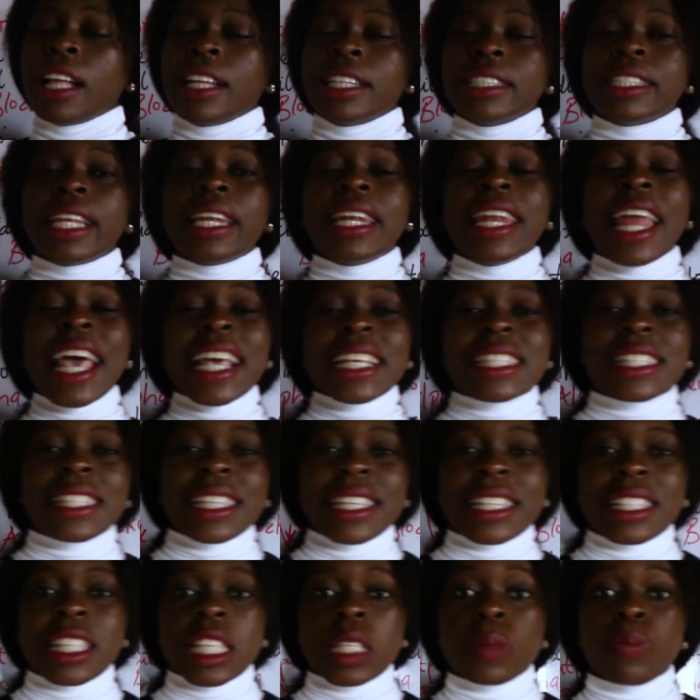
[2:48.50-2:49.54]
The
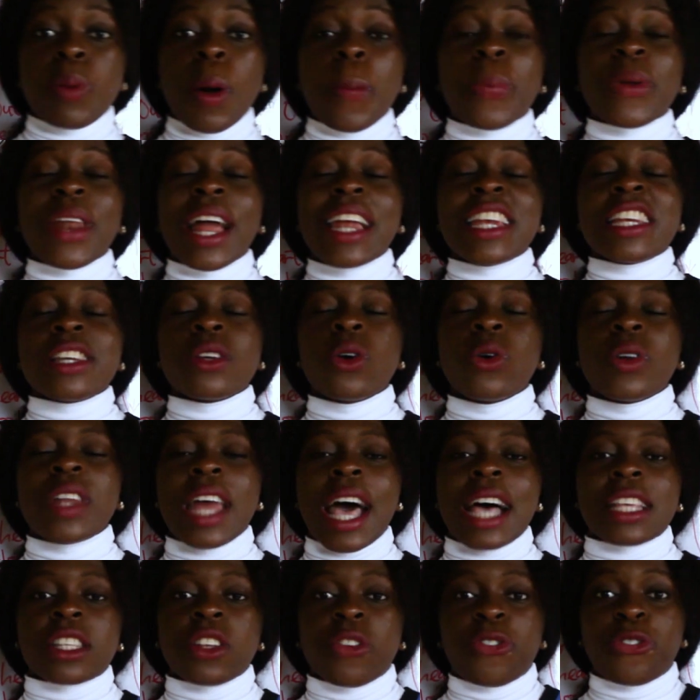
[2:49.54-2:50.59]
Lasix is popularly known
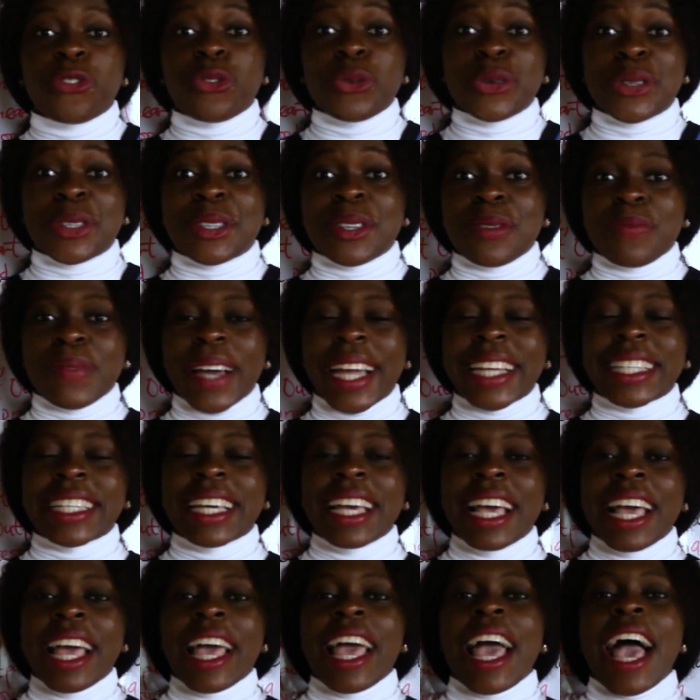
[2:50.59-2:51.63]
as the furosemide.
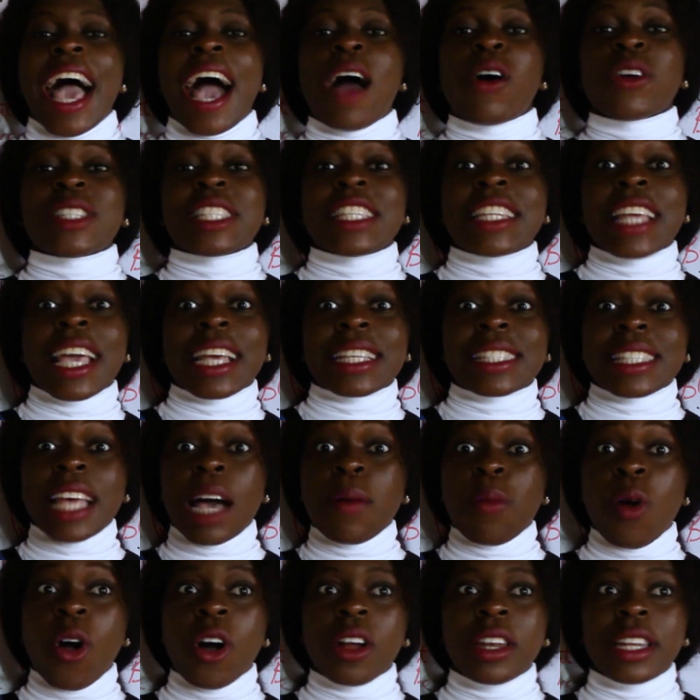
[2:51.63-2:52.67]
I was in the
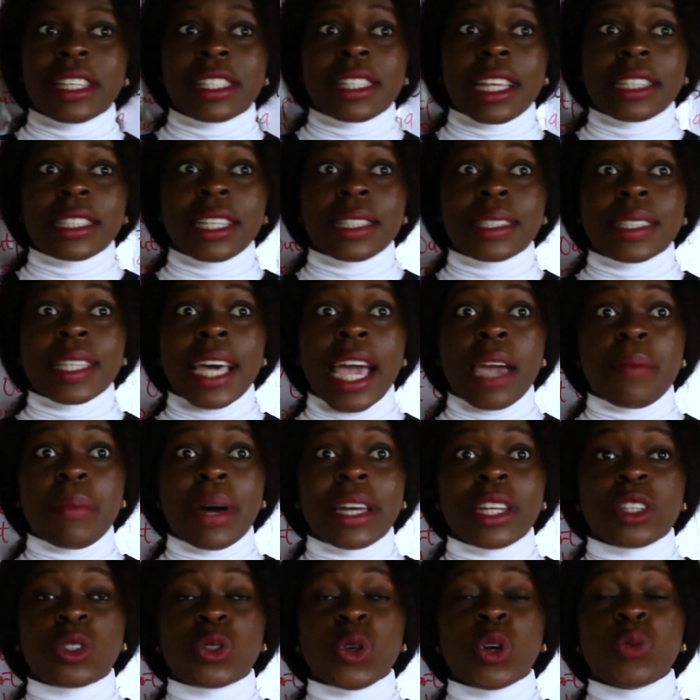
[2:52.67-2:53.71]
exam hall a certain time
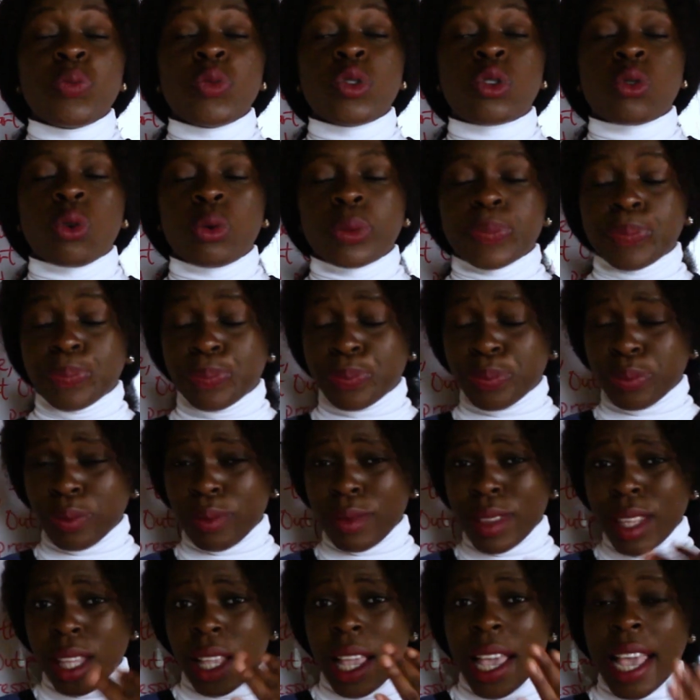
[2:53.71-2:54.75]
and they told me to
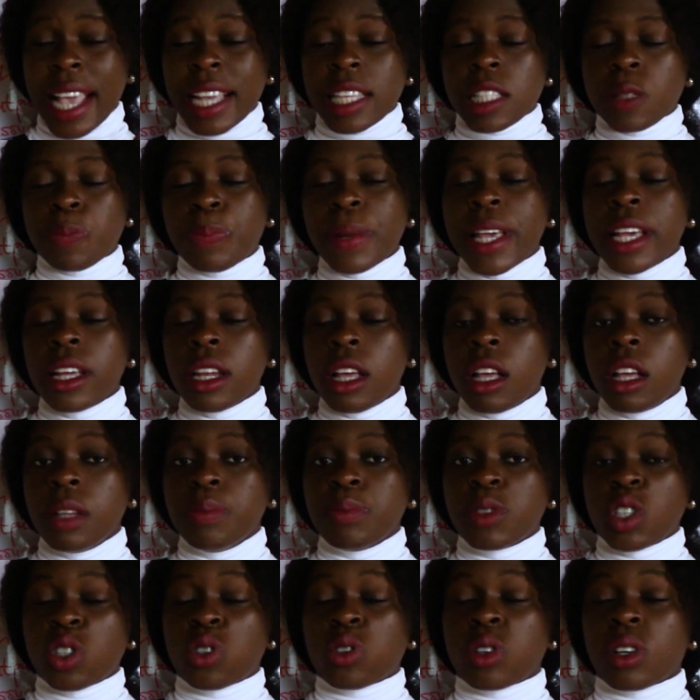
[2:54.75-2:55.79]

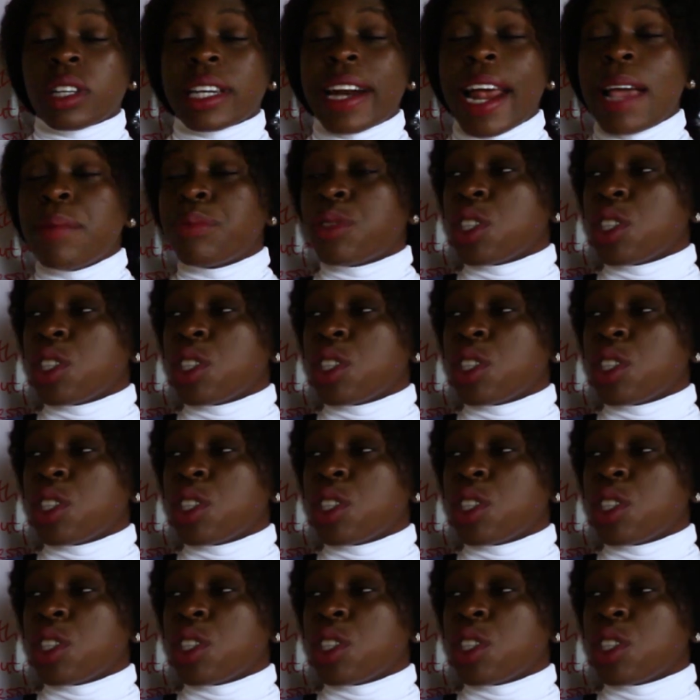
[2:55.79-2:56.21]
explain, describe